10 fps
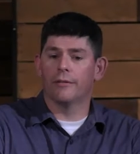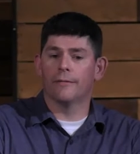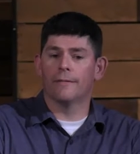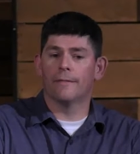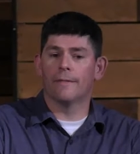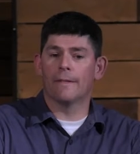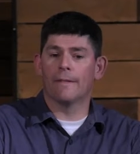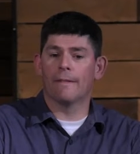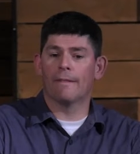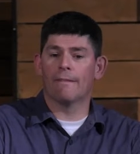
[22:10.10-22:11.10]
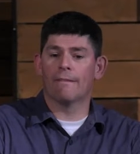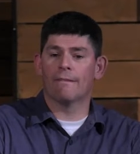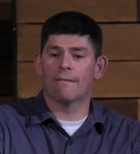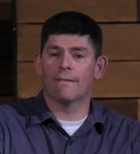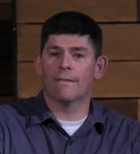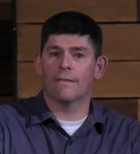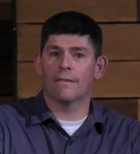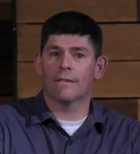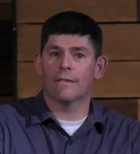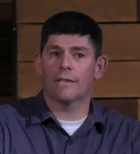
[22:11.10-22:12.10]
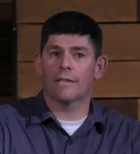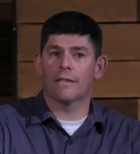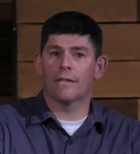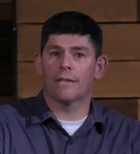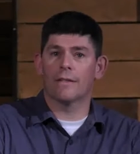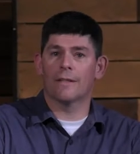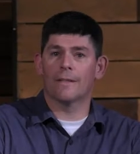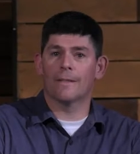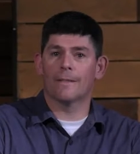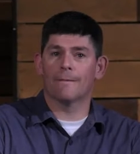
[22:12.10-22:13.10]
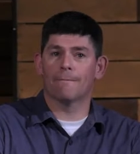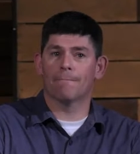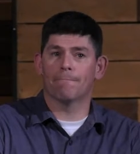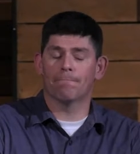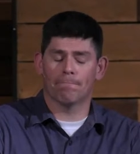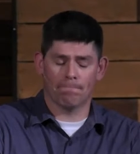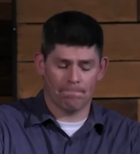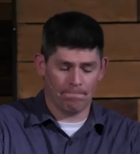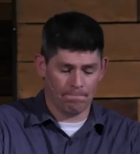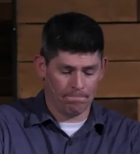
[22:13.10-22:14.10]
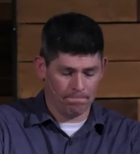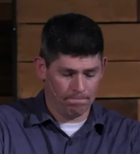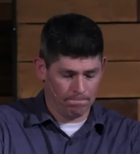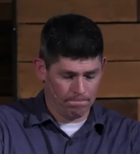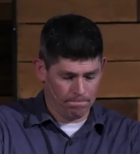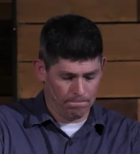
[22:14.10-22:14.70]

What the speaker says: Nothing is said.